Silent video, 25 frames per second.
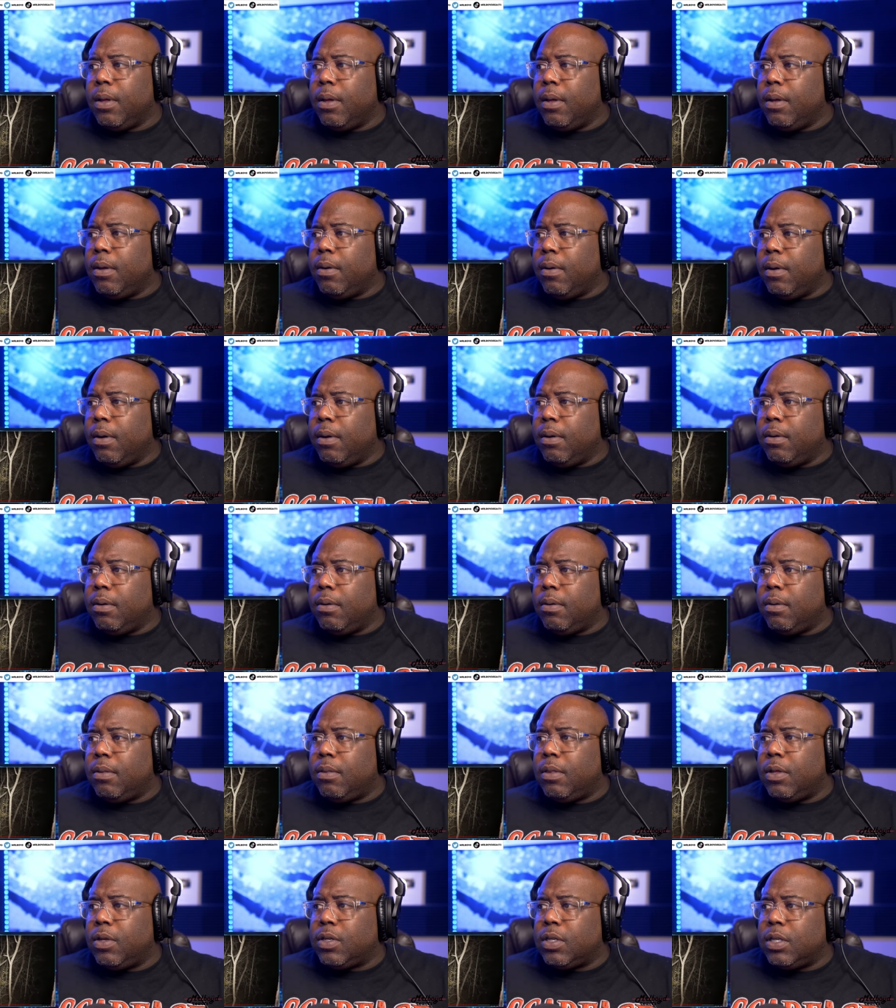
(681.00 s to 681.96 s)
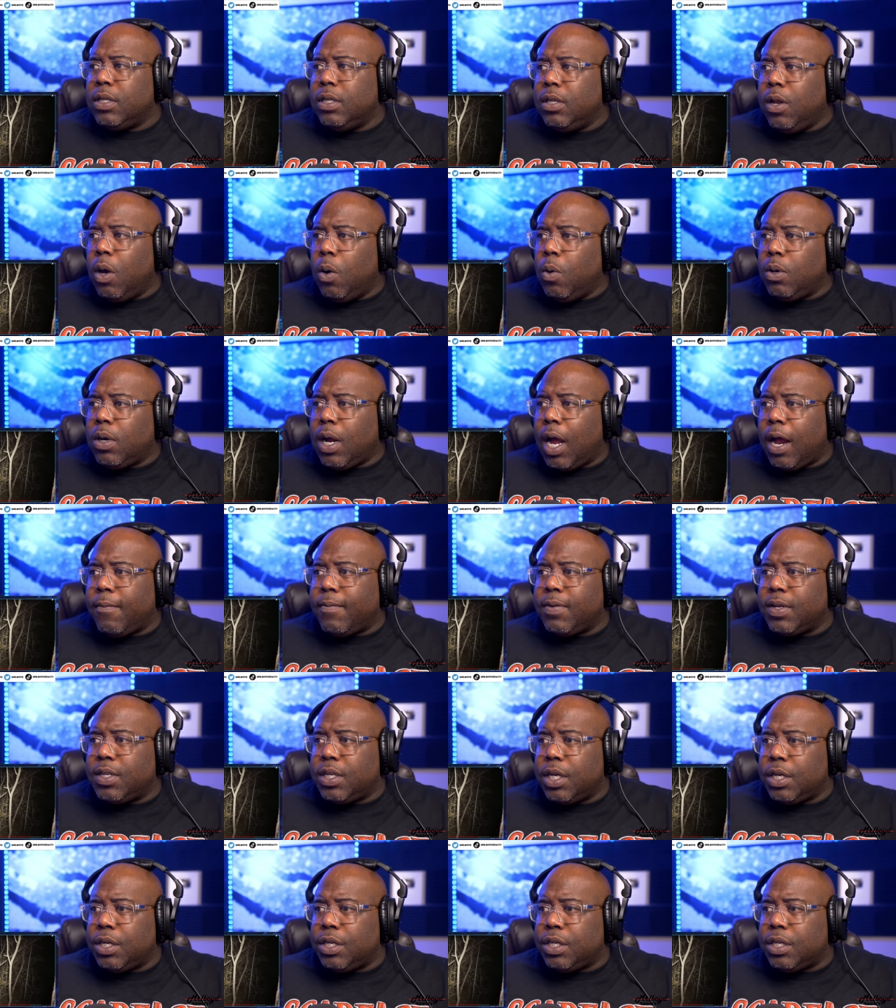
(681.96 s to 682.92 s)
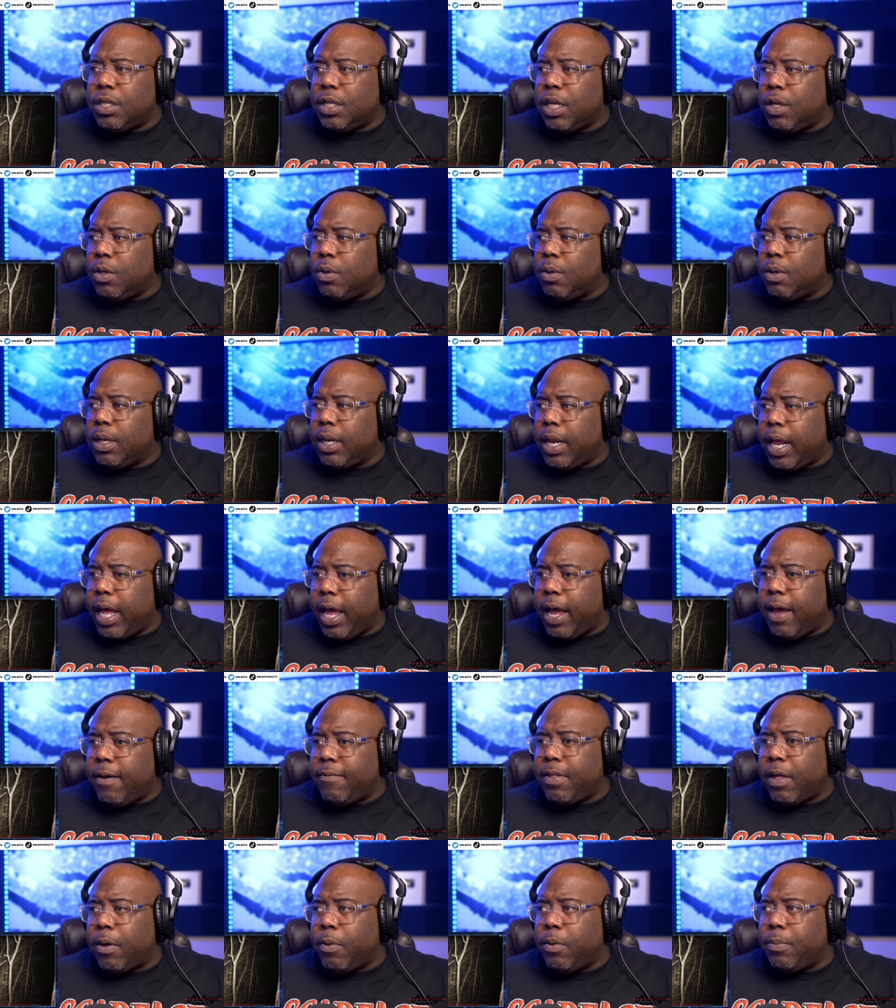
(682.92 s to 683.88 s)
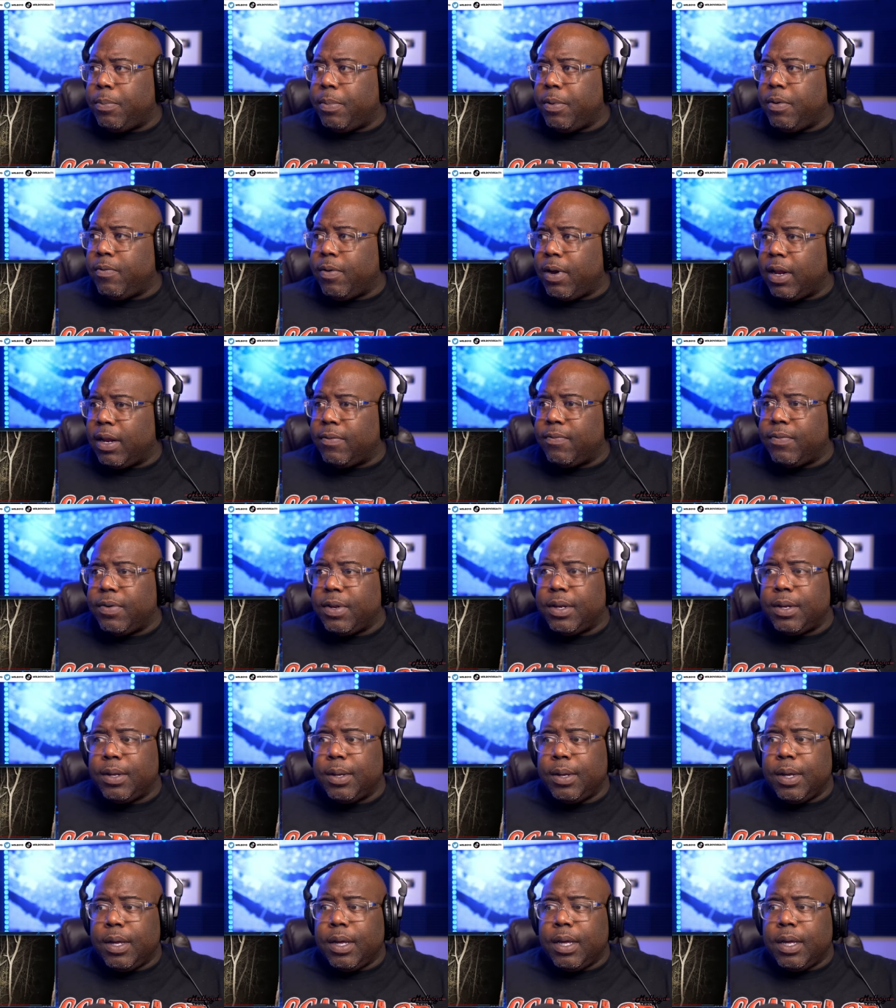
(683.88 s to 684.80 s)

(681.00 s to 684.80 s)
Right? There's no conversation that you can have that would be relevant.